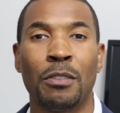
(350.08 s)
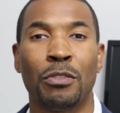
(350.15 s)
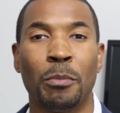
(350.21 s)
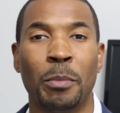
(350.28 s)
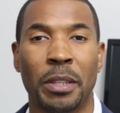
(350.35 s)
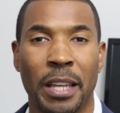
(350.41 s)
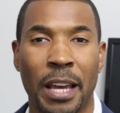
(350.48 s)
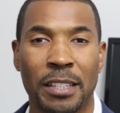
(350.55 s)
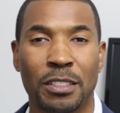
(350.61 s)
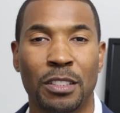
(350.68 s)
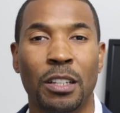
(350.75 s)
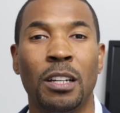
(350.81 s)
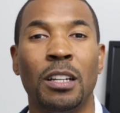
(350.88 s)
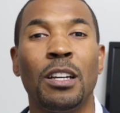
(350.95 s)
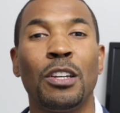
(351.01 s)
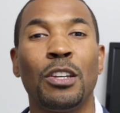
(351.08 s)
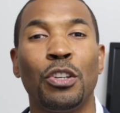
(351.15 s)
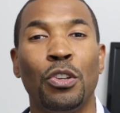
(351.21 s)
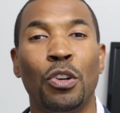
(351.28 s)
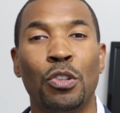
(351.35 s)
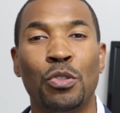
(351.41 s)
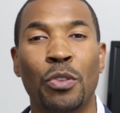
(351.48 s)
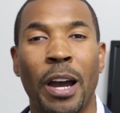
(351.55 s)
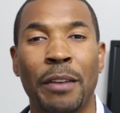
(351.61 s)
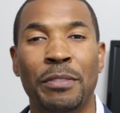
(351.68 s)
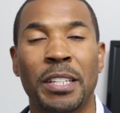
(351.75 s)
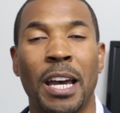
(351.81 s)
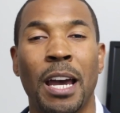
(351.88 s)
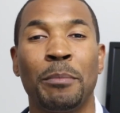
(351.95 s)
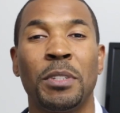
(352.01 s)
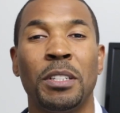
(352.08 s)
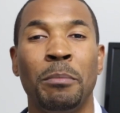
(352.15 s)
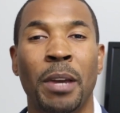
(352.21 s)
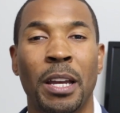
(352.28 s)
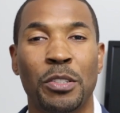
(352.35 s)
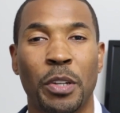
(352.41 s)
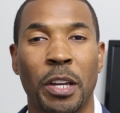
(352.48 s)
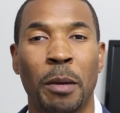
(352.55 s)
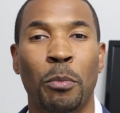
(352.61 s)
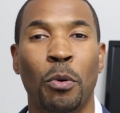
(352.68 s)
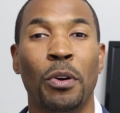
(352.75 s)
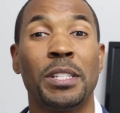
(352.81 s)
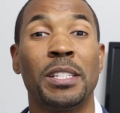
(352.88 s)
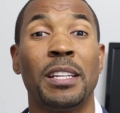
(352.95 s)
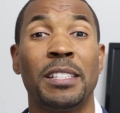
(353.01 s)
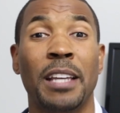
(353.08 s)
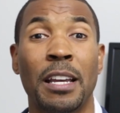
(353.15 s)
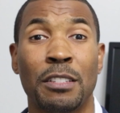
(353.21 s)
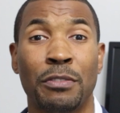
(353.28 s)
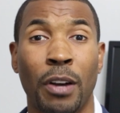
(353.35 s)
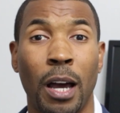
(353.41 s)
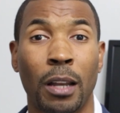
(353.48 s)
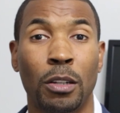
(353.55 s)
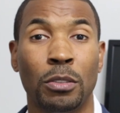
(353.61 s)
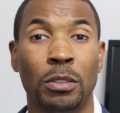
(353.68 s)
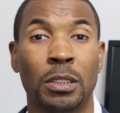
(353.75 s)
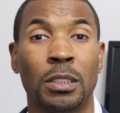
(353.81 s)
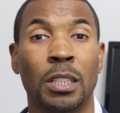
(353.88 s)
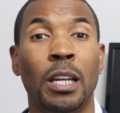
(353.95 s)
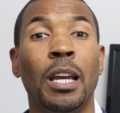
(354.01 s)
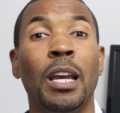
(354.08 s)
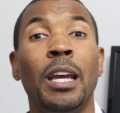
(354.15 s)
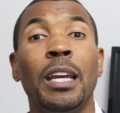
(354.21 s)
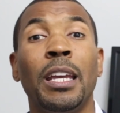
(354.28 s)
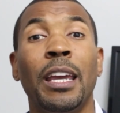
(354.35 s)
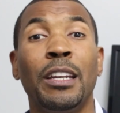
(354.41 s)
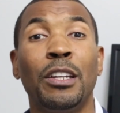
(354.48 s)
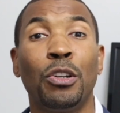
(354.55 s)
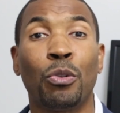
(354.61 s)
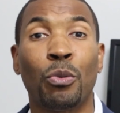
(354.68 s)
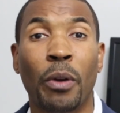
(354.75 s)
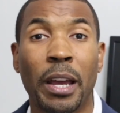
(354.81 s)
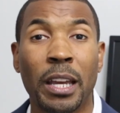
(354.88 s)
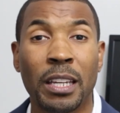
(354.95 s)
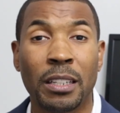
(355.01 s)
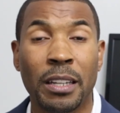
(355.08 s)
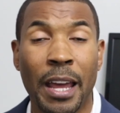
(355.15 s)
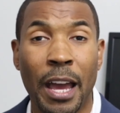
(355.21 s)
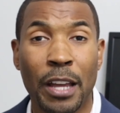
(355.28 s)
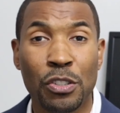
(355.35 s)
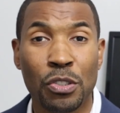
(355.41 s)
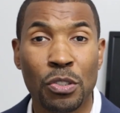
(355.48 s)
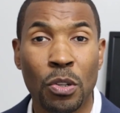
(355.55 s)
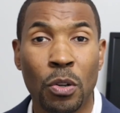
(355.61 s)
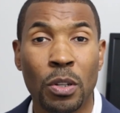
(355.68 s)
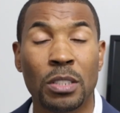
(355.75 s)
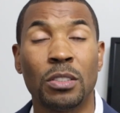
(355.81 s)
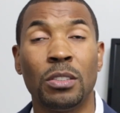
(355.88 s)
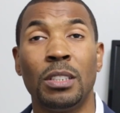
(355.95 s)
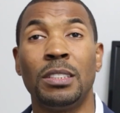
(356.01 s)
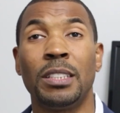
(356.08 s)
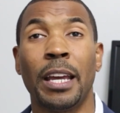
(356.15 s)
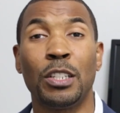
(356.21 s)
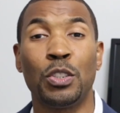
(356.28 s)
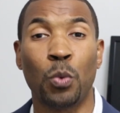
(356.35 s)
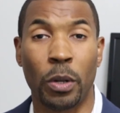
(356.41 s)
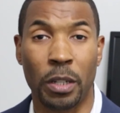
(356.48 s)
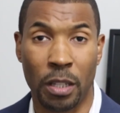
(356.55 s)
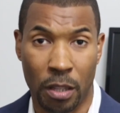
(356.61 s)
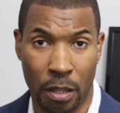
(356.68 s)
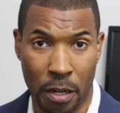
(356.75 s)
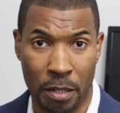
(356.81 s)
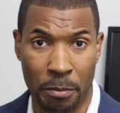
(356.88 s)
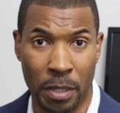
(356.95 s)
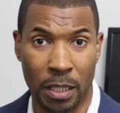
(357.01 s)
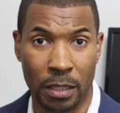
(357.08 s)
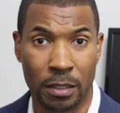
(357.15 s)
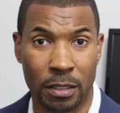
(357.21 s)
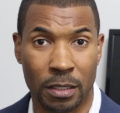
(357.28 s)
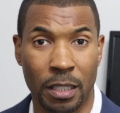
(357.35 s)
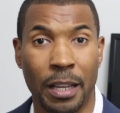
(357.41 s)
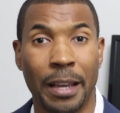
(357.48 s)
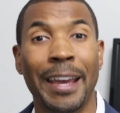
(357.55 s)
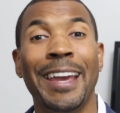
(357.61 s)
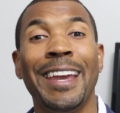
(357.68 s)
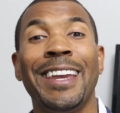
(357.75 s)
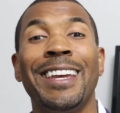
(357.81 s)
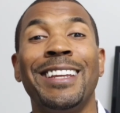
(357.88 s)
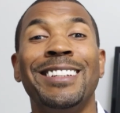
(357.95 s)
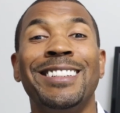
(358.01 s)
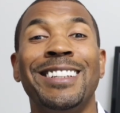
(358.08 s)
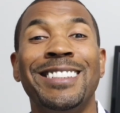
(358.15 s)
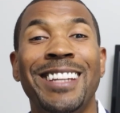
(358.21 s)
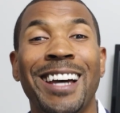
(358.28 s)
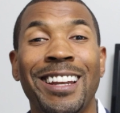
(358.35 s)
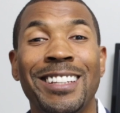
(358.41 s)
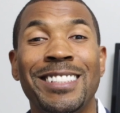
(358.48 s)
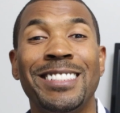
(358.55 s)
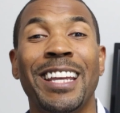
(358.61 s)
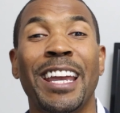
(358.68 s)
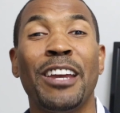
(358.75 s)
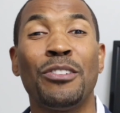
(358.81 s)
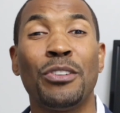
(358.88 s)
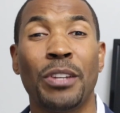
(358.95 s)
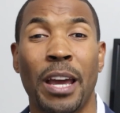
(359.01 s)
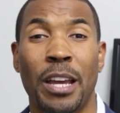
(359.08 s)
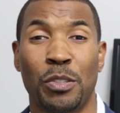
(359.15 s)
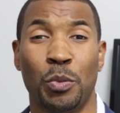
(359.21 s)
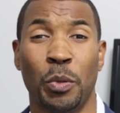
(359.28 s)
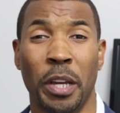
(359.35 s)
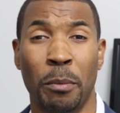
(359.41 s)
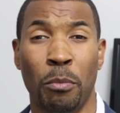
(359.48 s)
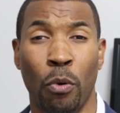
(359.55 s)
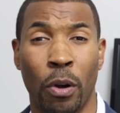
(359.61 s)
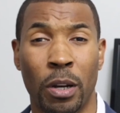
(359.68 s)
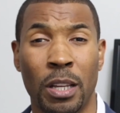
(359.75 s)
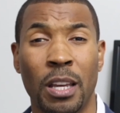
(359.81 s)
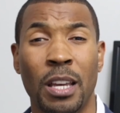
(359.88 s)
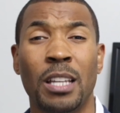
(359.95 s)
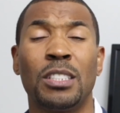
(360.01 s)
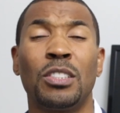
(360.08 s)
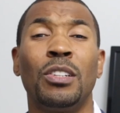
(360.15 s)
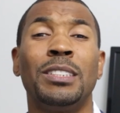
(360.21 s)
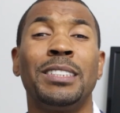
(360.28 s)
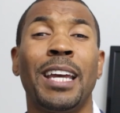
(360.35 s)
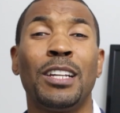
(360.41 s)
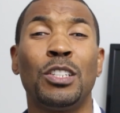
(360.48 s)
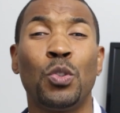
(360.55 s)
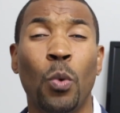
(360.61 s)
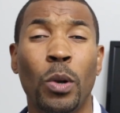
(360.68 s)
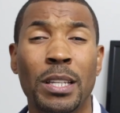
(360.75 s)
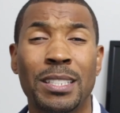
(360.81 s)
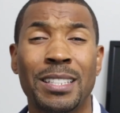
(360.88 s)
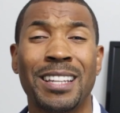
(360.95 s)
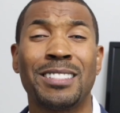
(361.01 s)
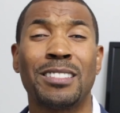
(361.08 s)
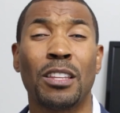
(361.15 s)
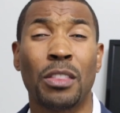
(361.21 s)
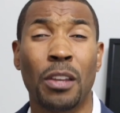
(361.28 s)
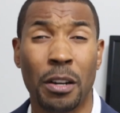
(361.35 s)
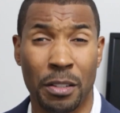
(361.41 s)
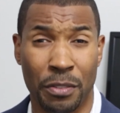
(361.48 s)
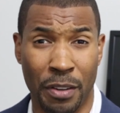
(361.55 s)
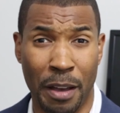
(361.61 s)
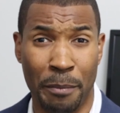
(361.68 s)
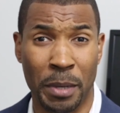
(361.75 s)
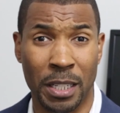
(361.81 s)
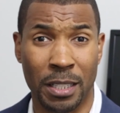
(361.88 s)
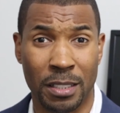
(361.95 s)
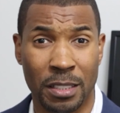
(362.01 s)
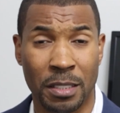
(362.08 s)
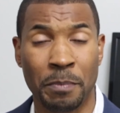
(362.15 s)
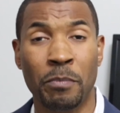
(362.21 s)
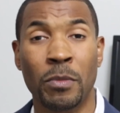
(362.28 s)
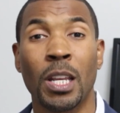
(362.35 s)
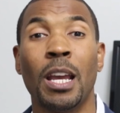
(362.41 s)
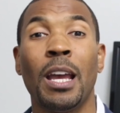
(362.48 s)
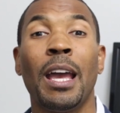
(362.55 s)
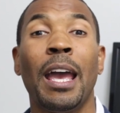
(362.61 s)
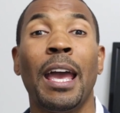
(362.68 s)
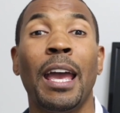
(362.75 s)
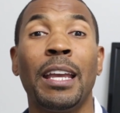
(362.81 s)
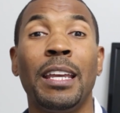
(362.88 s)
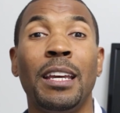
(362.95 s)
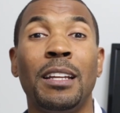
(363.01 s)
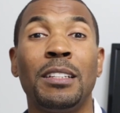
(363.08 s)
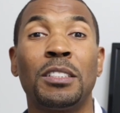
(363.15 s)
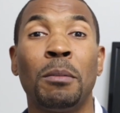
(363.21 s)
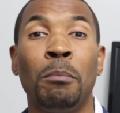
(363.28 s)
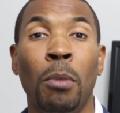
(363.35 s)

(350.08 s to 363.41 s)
from Bethesda, your drive time to the major airports is as follows. Getting to Reagan International is going to take 20 to 30 minutes. Getting to Dulles International Airport is going to take 26 to 35 minutes. And getting to